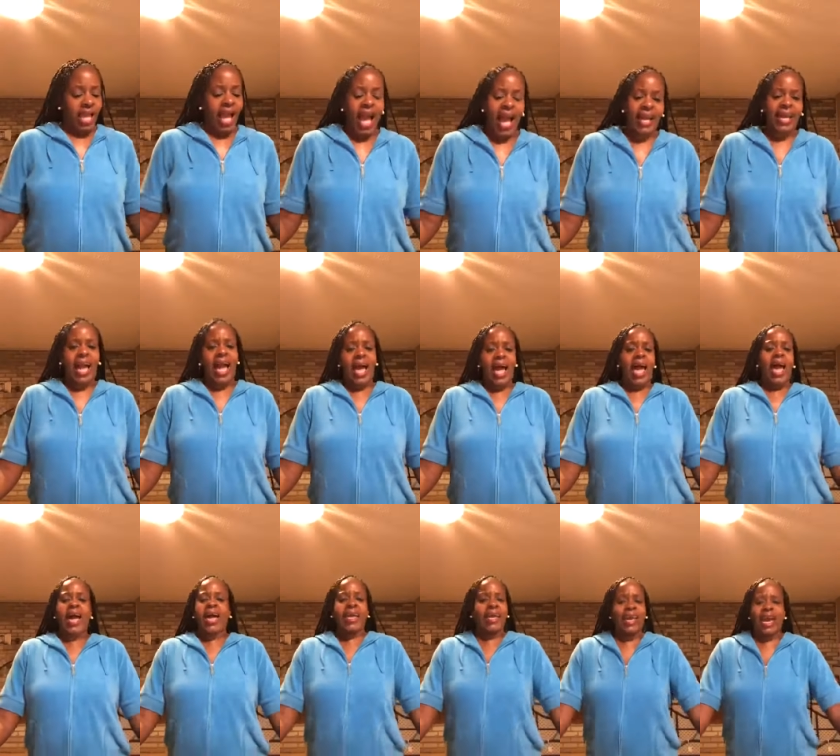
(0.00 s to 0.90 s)
I,
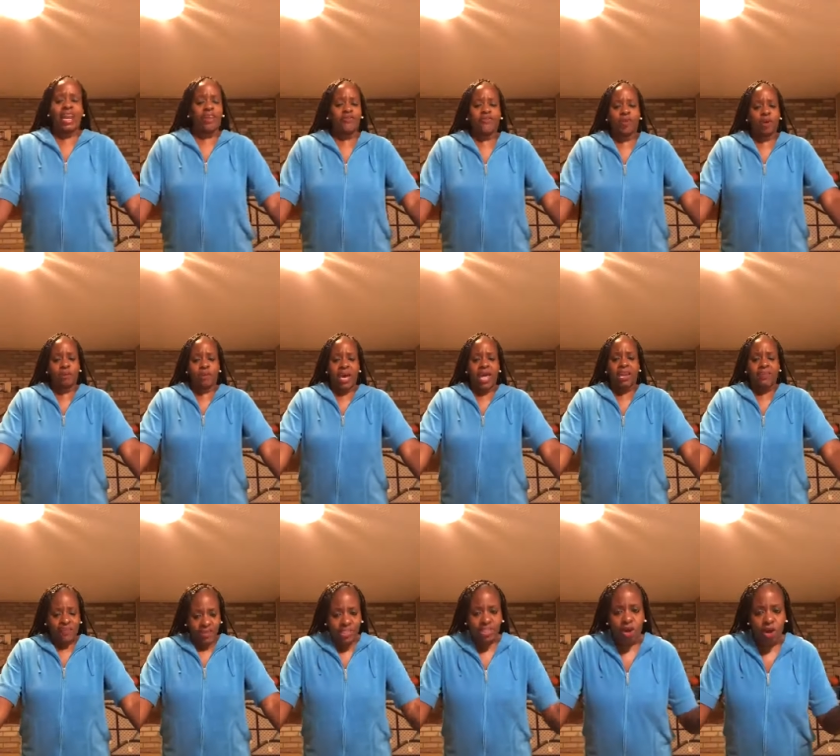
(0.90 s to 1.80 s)
I, I ain't got to feel bad
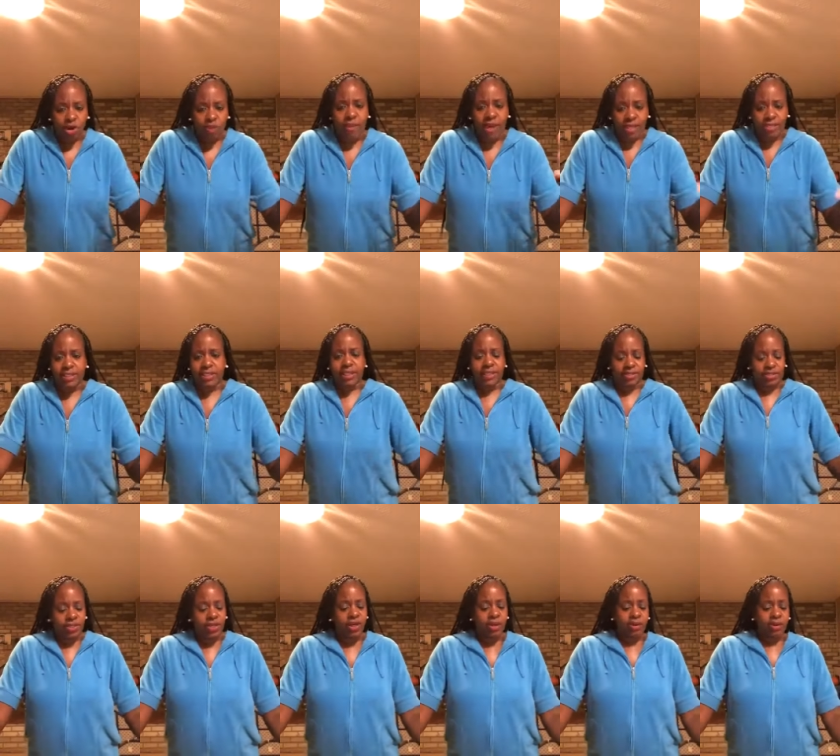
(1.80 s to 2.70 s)
if I talk about
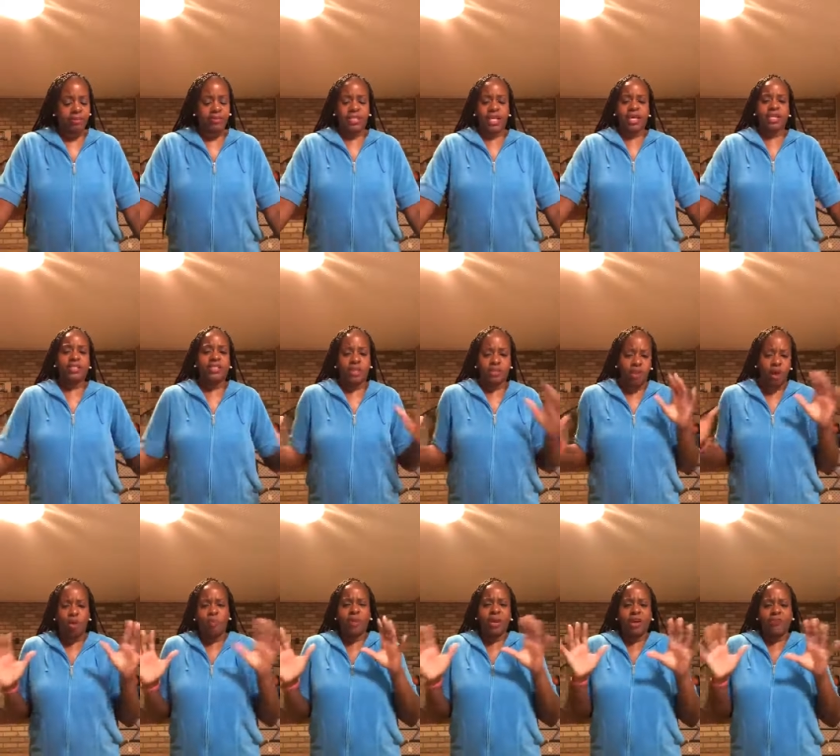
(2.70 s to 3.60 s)
this. You know what I'm saying? So
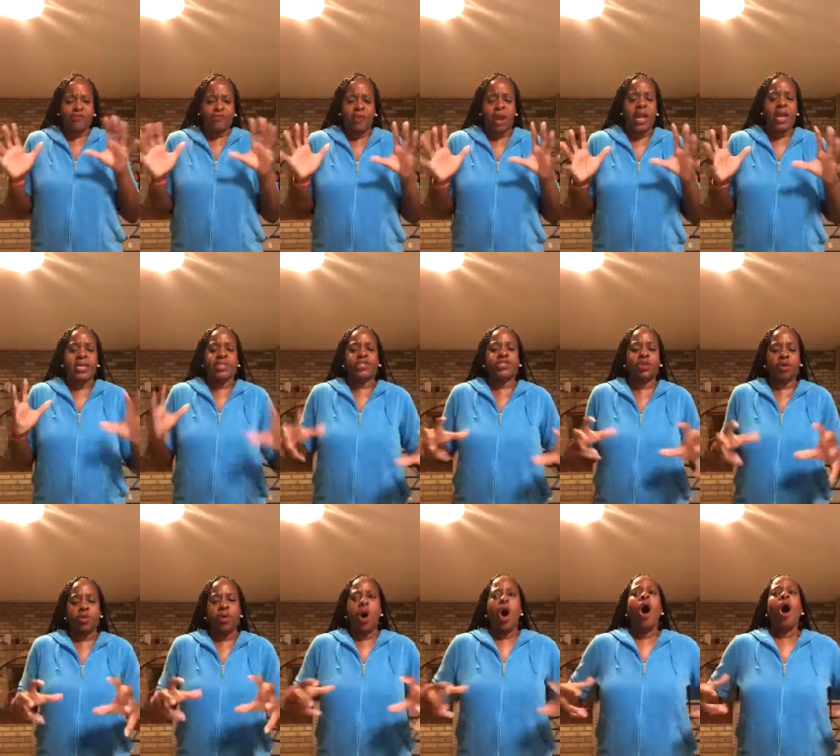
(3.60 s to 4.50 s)
don't be afraid
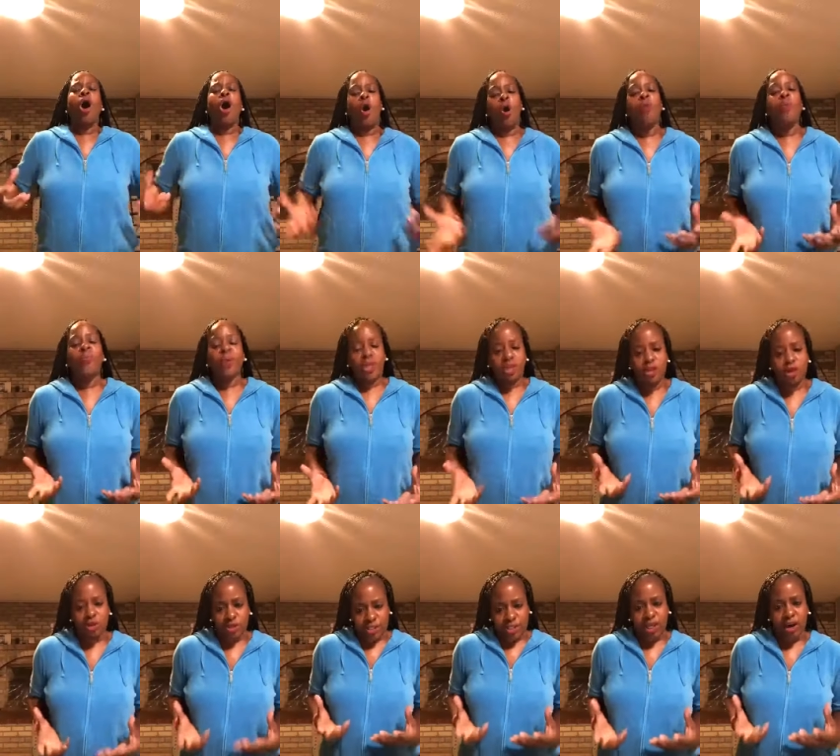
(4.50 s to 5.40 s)
to open
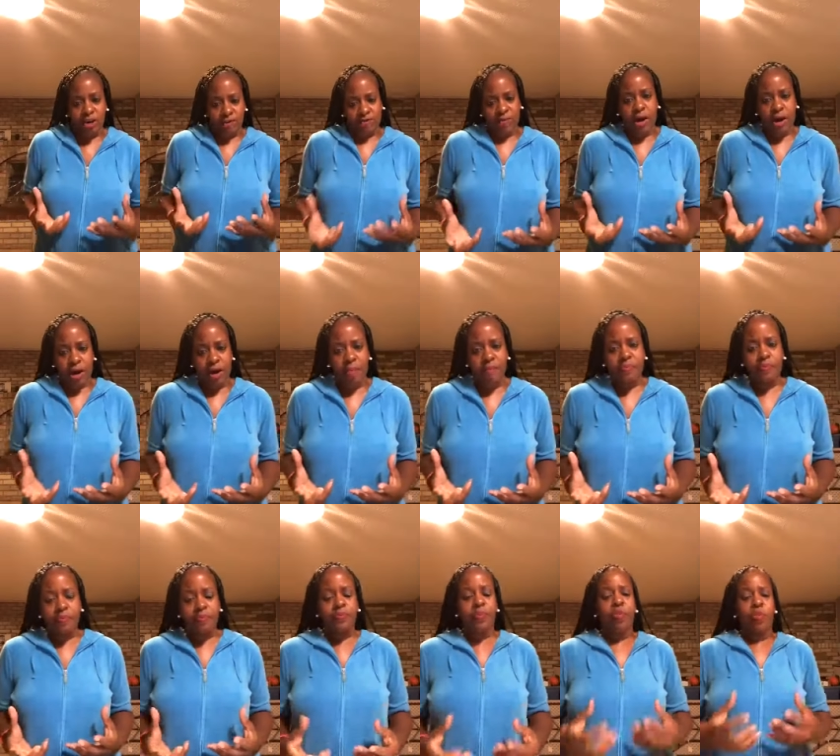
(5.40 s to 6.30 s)
yourself
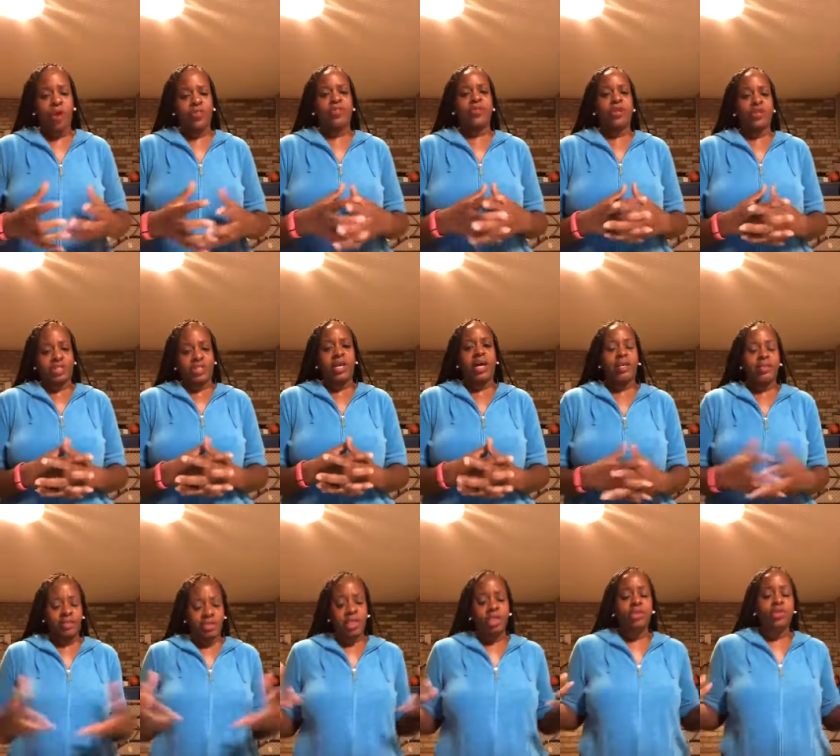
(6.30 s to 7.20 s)
up with your
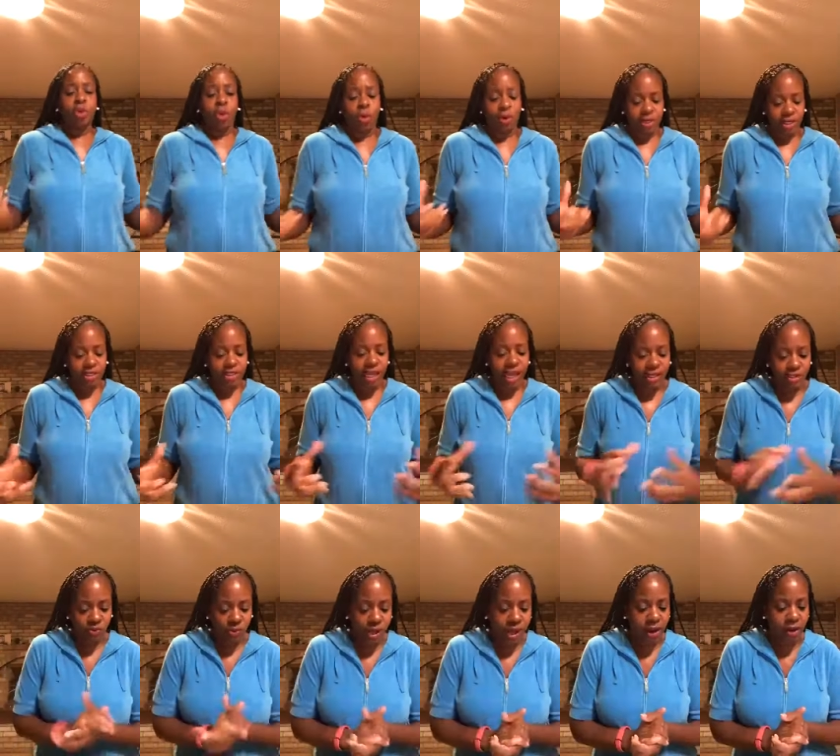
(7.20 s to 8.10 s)
sons and daughters
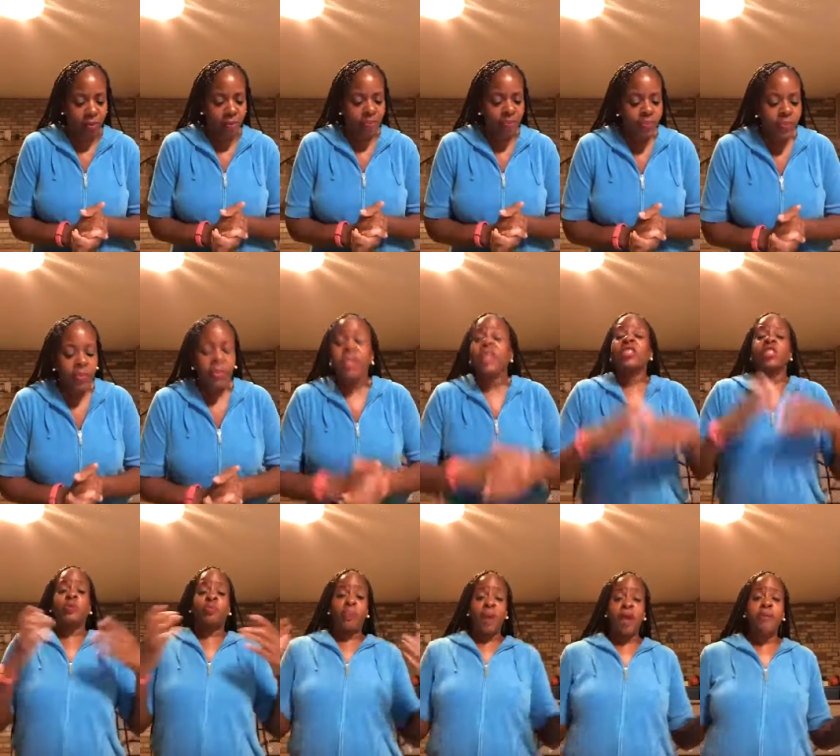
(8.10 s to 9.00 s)
as well.
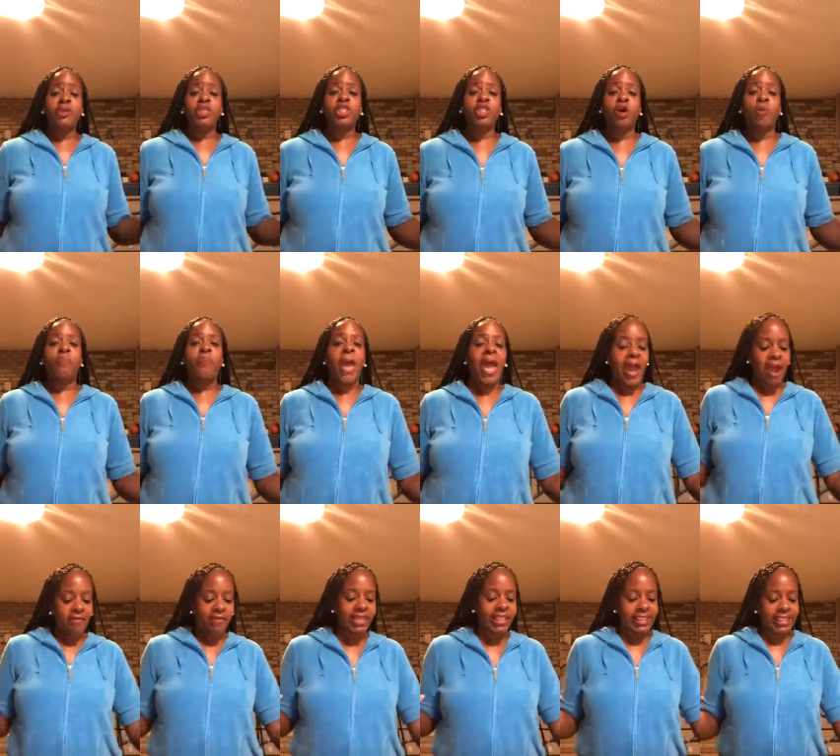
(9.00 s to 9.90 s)
Spiritual
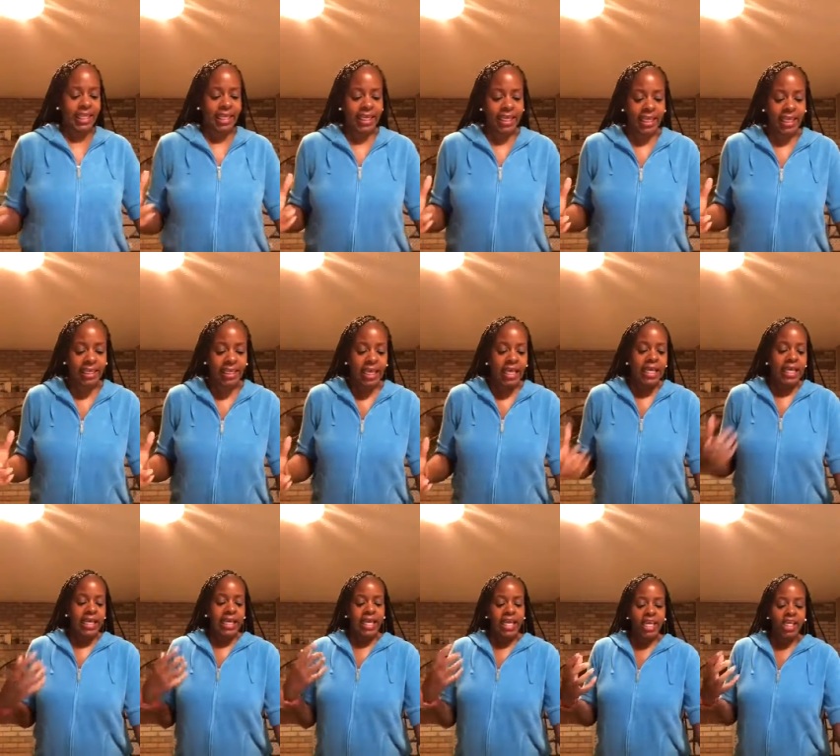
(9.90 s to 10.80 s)
parenting
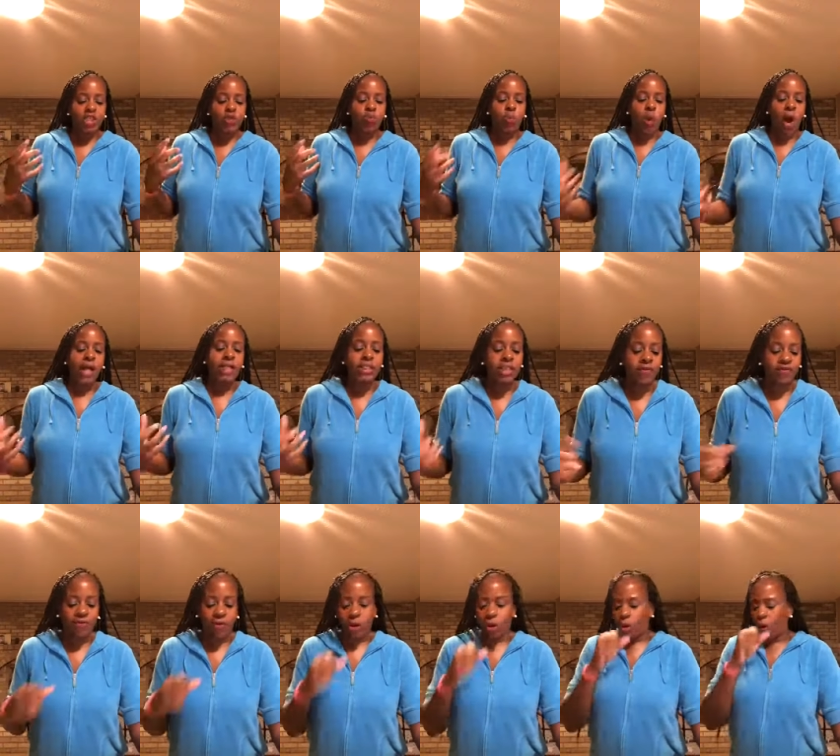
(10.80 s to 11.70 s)
is
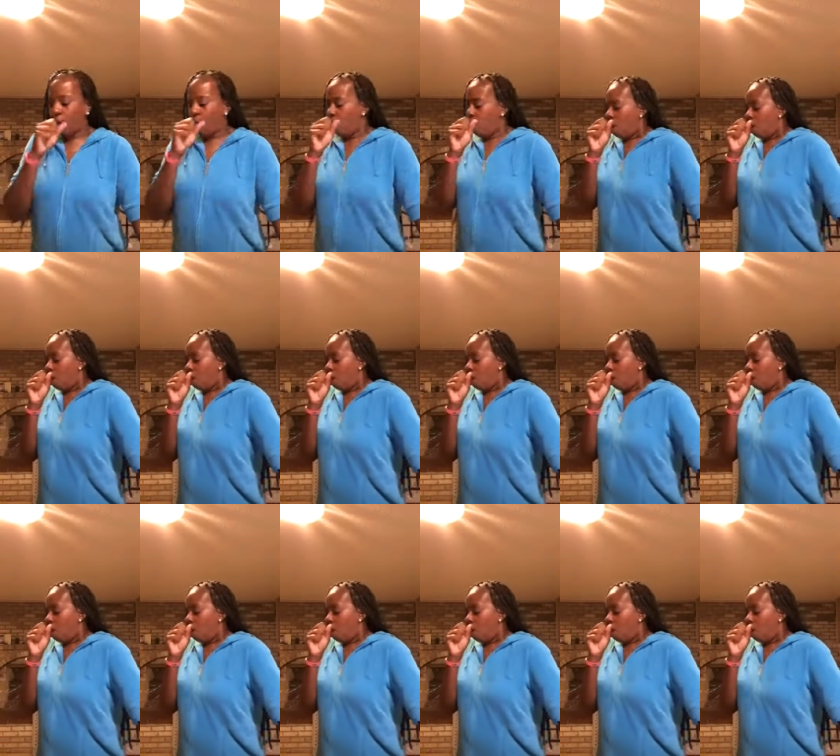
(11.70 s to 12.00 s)
wonderful.